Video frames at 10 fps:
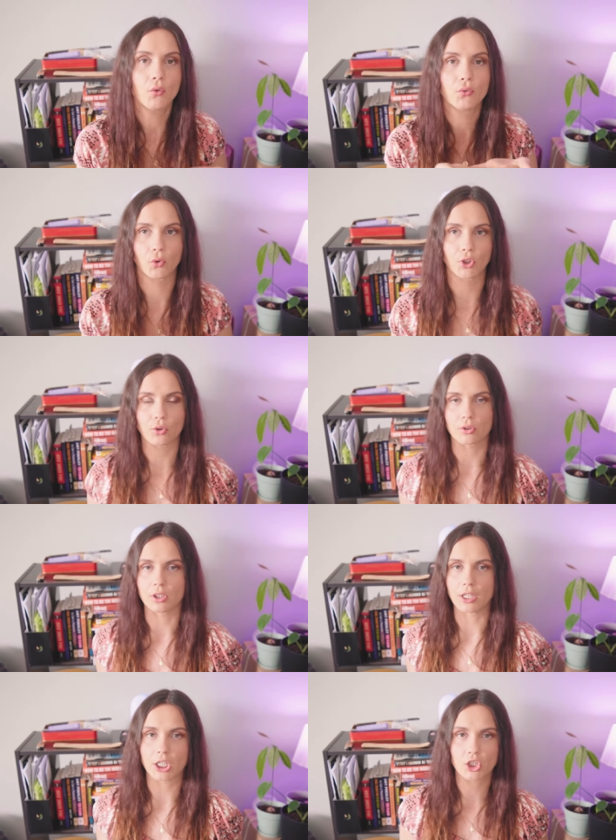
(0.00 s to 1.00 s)
for your
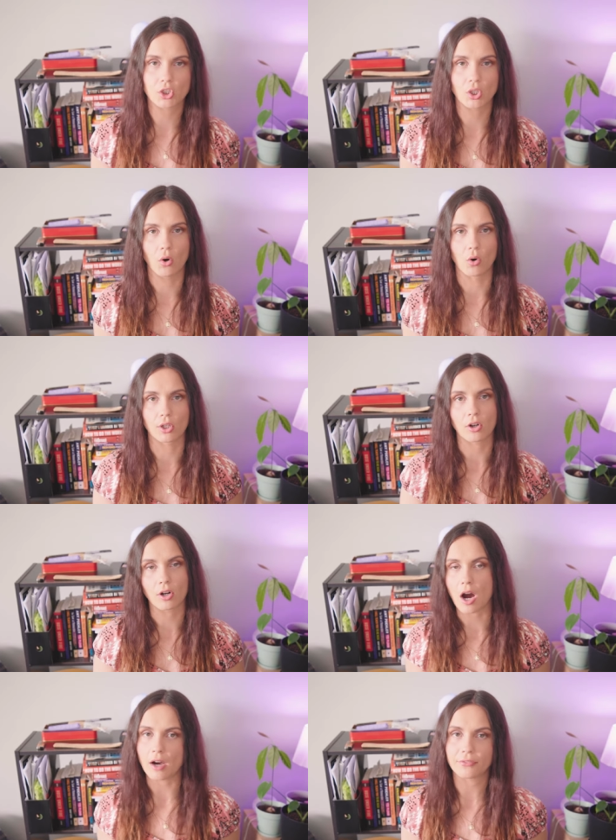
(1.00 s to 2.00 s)
lunch or your
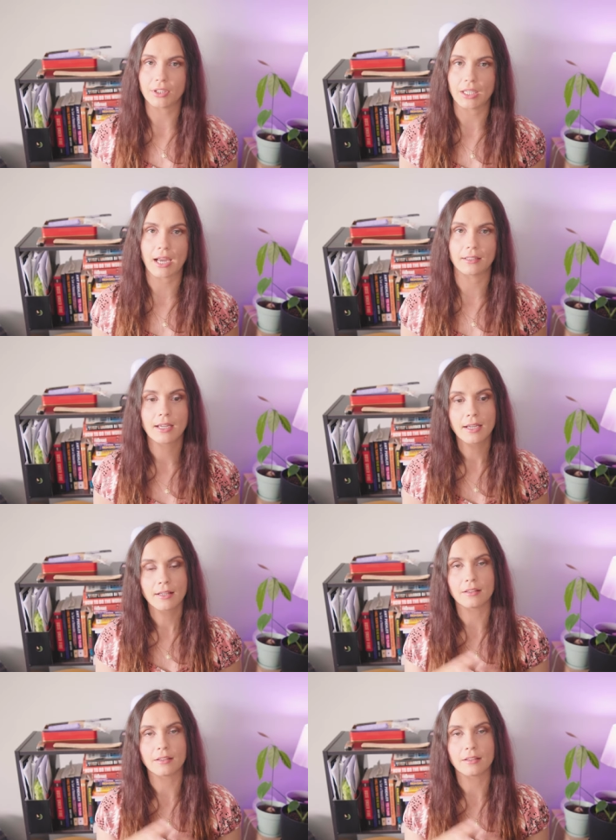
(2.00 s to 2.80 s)
coffee yet,